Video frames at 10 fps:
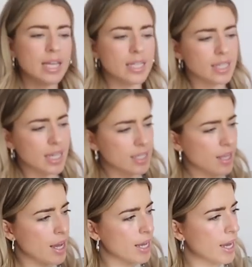this is
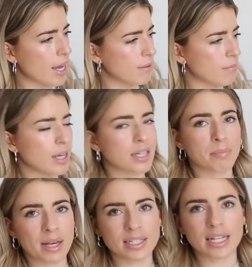like it's
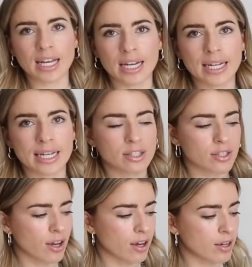basically a linen
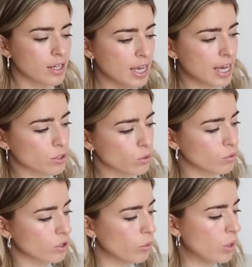skirt. It's
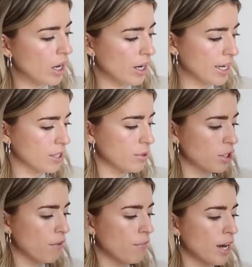also lined,
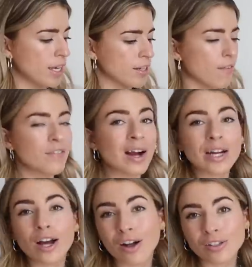which I find
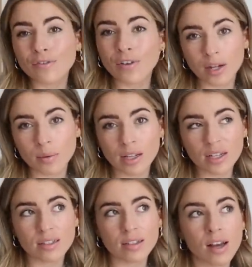very hard to find with
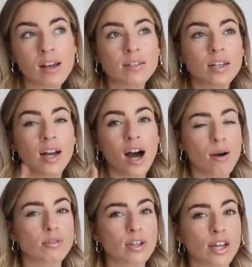linen skirts.
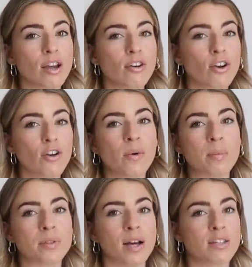I was looking on a lot of
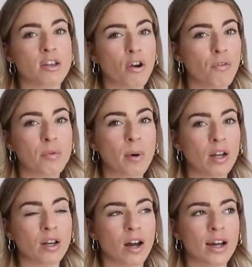websites and a lot of them
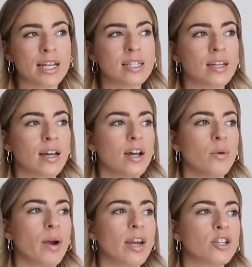aren't lined,
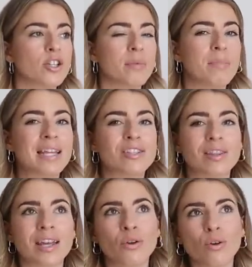which means
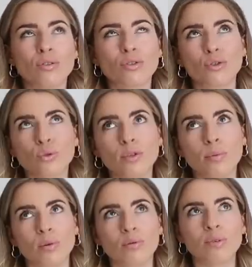they're not
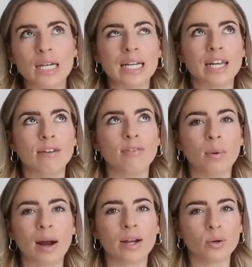suitable really for
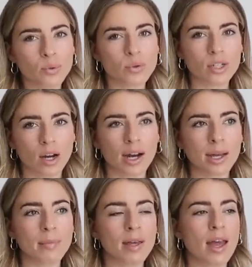wearing all the
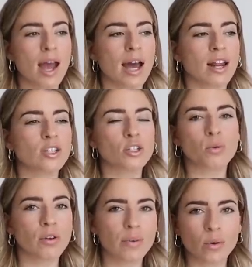time. And I just
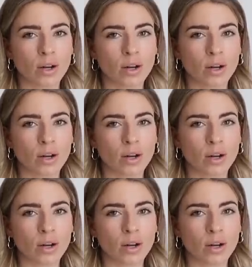want to feel